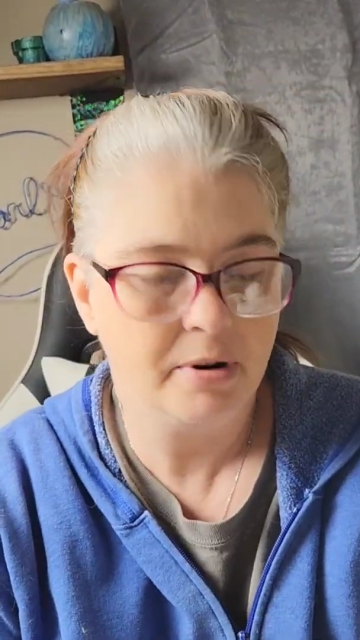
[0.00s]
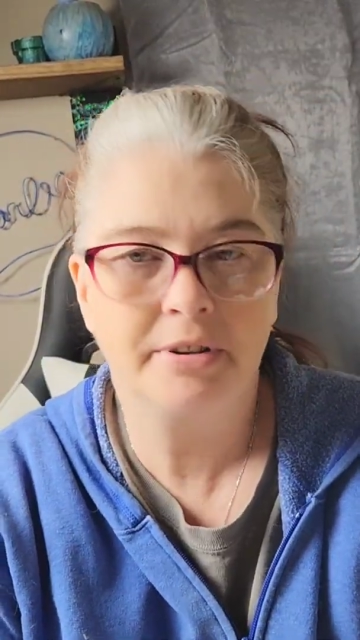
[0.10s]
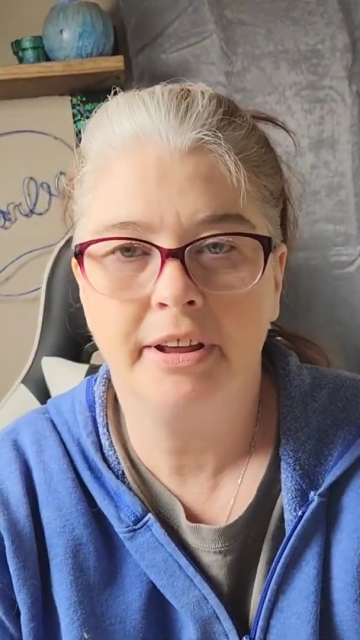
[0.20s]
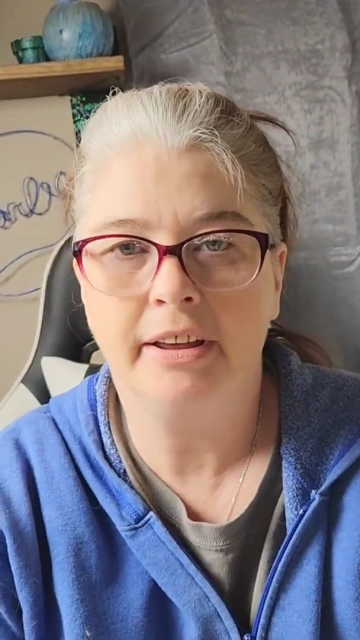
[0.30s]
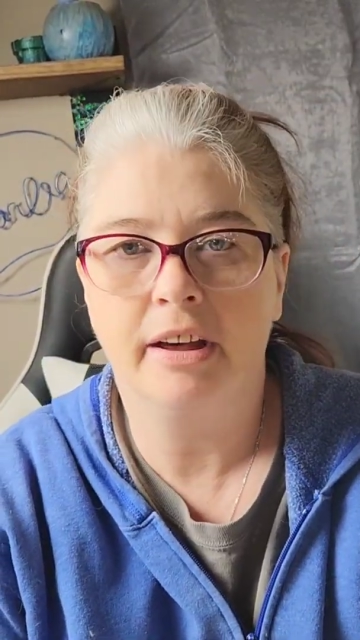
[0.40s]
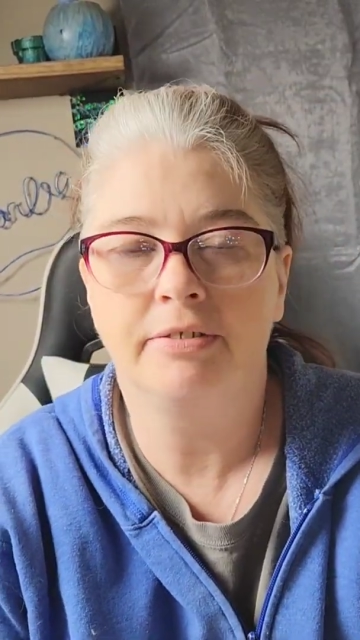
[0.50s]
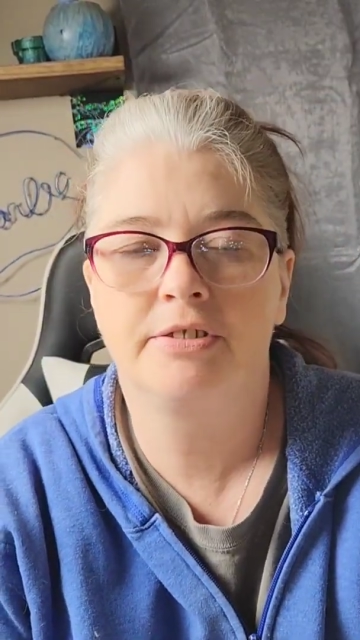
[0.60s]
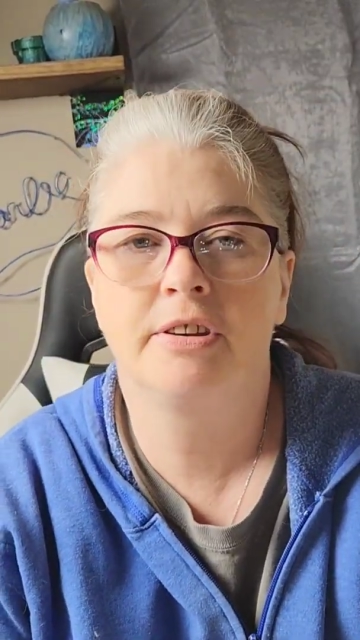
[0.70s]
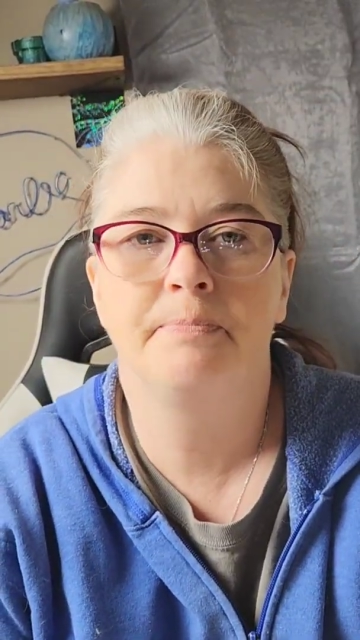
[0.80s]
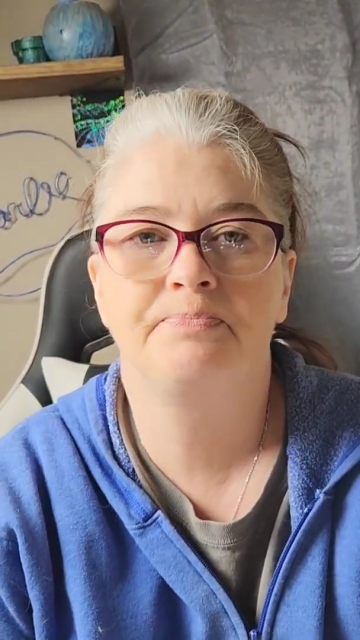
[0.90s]
birthday
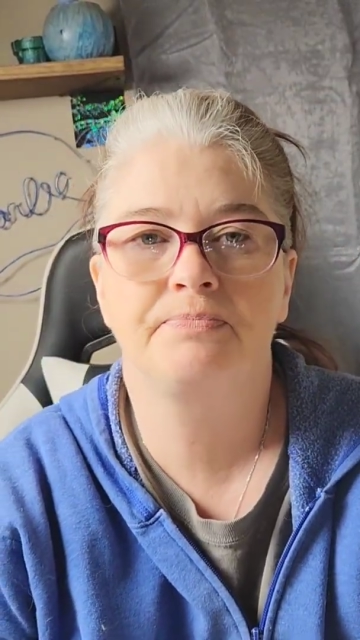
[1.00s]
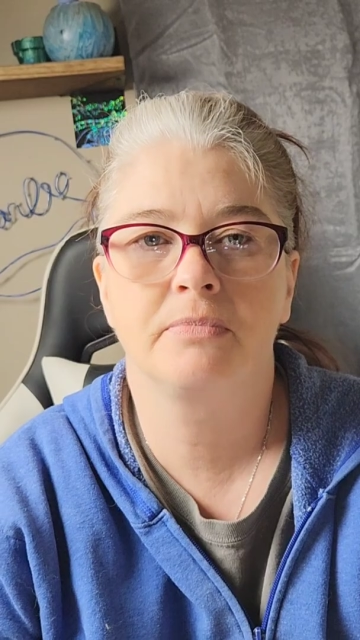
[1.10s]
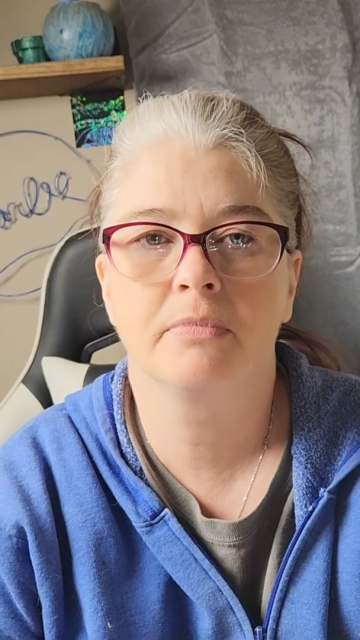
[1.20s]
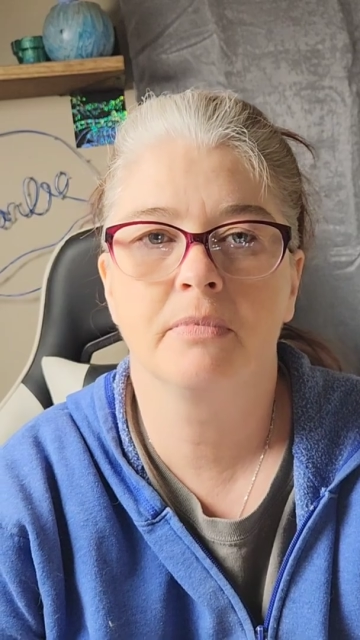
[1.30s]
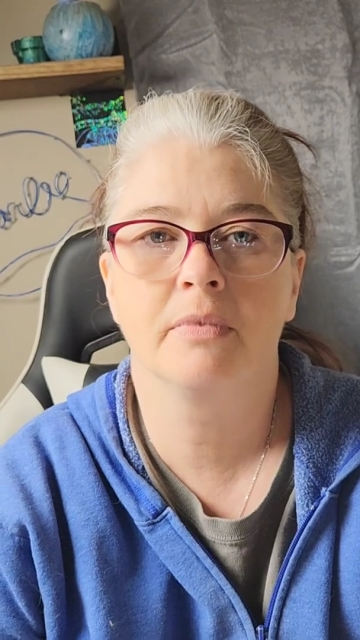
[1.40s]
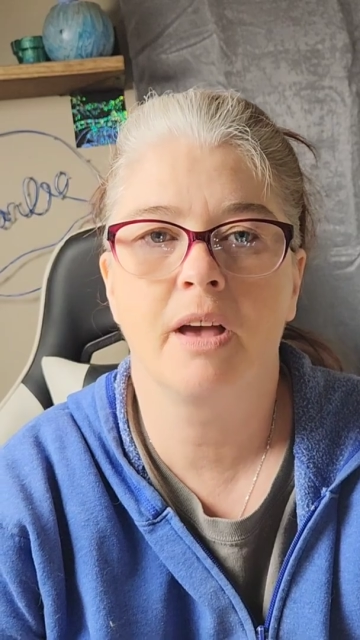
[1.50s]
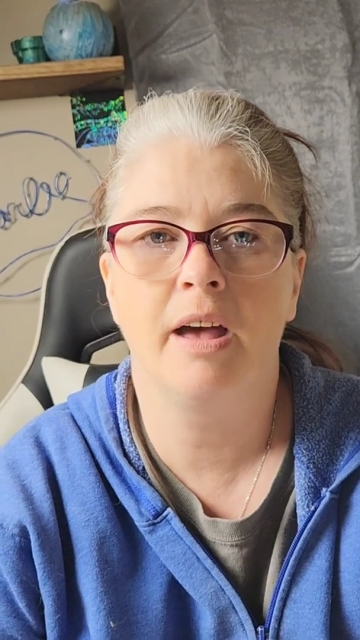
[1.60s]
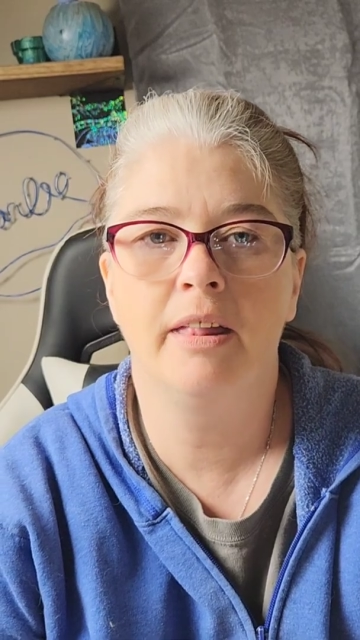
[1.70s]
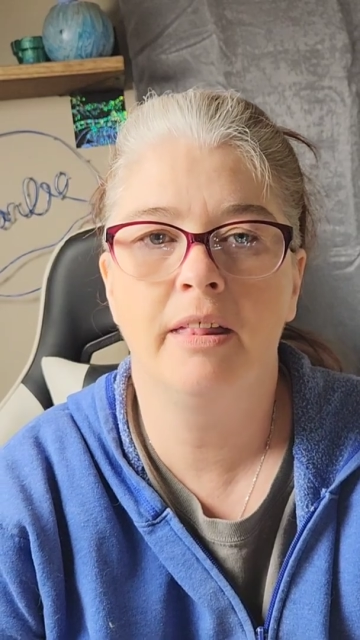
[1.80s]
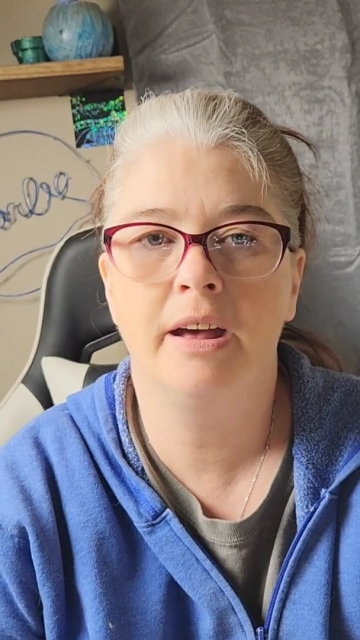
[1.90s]
gifts.
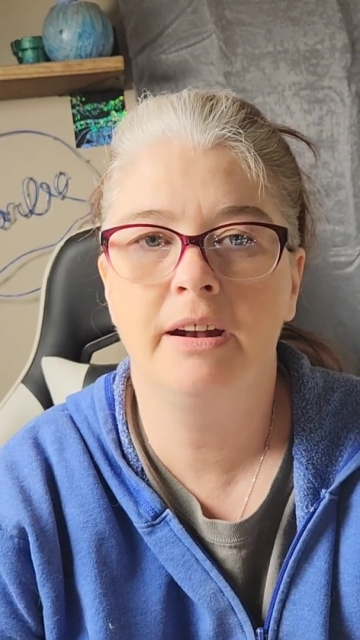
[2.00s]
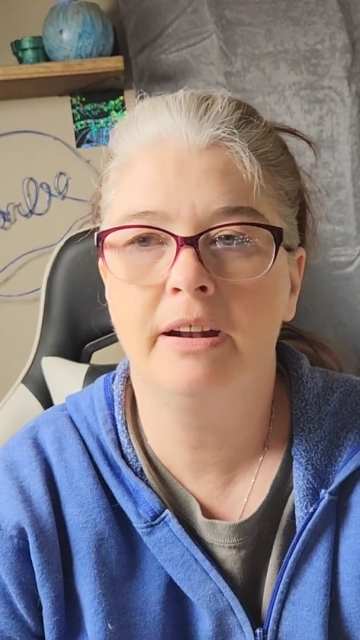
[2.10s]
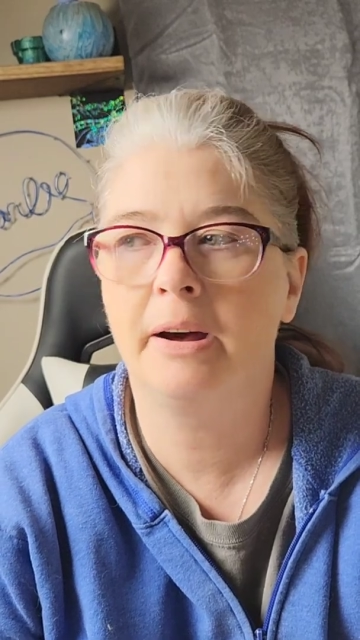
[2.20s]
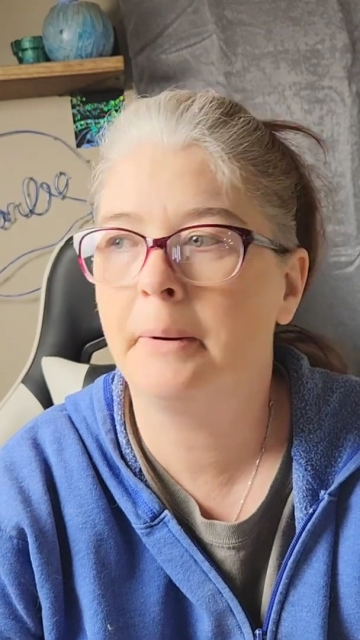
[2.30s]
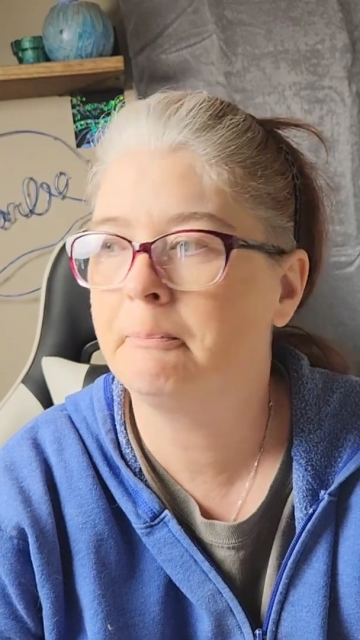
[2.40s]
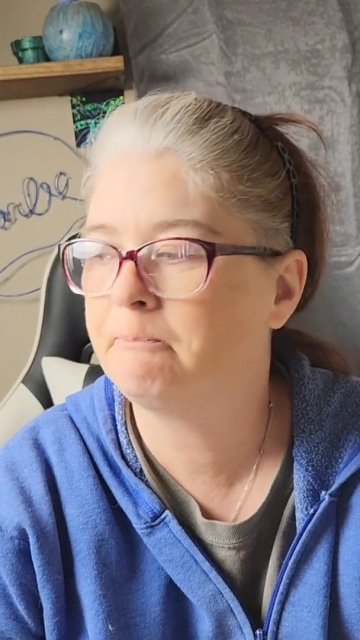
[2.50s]
And then,